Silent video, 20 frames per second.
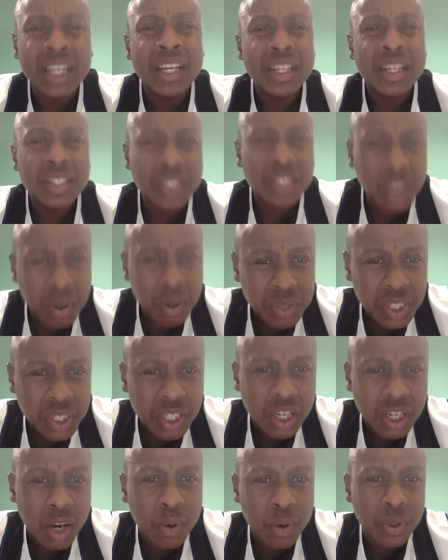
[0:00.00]
Sells in
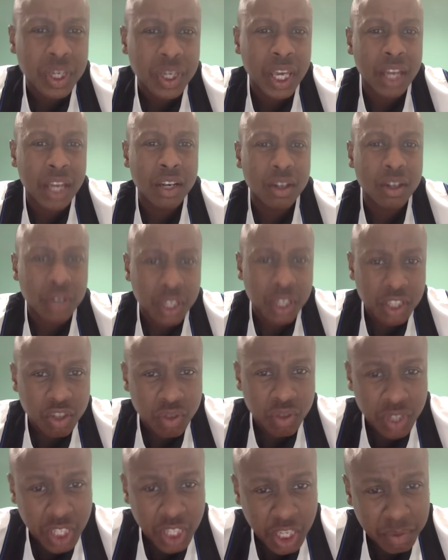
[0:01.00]
goal again, looking to
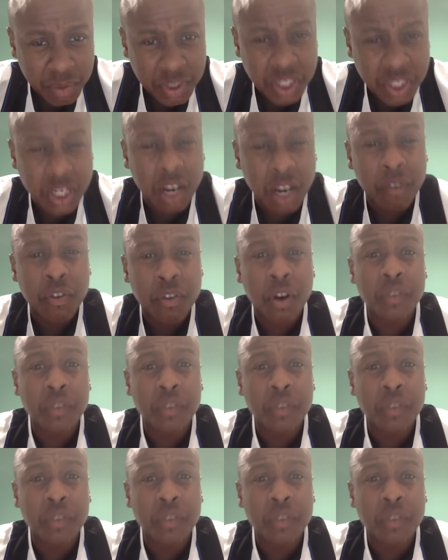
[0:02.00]
redeem himself.